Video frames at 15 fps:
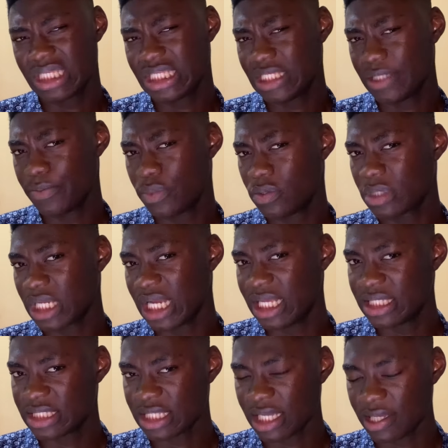simple
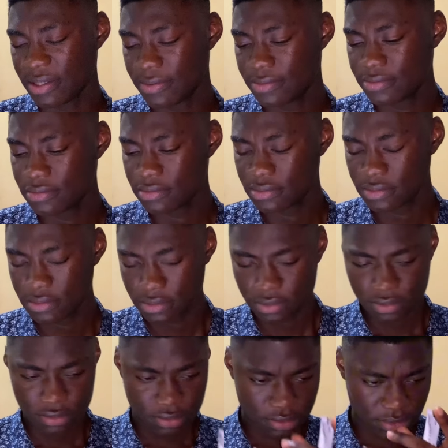cleanser
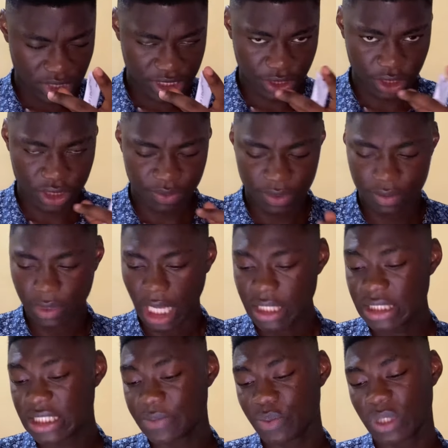
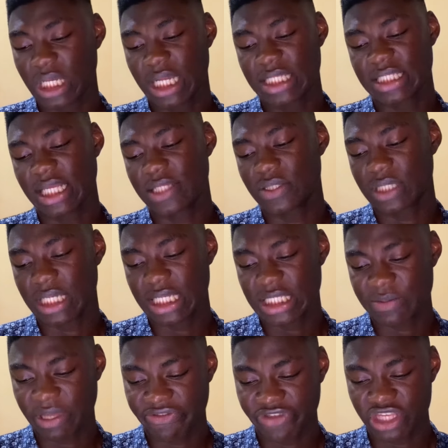to
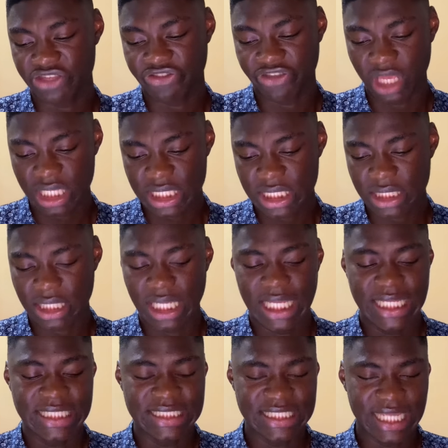cleanse my face first.
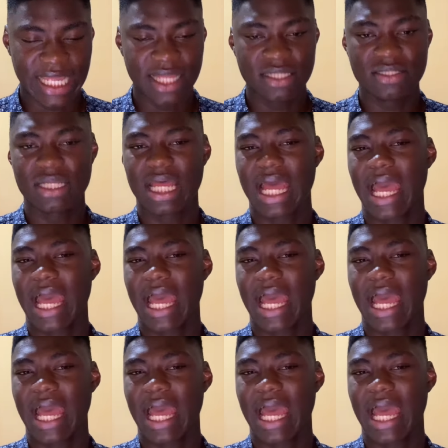Then